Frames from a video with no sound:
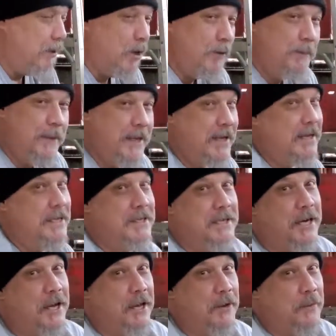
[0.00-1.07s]
hoping because of
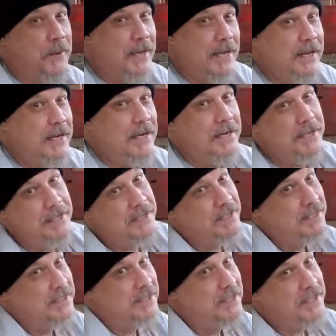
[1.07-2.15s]
Halloween,
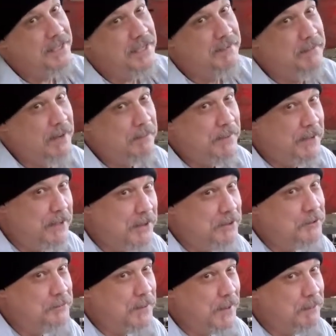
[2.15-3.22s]
it might be
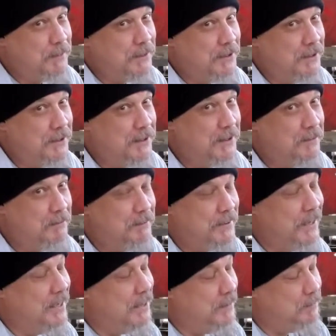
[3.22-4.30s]
ghost pepper.
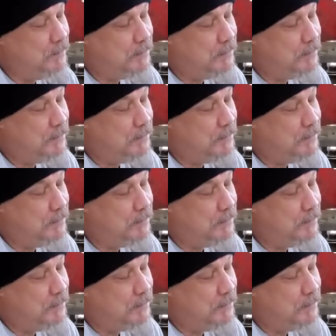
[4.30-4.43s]
But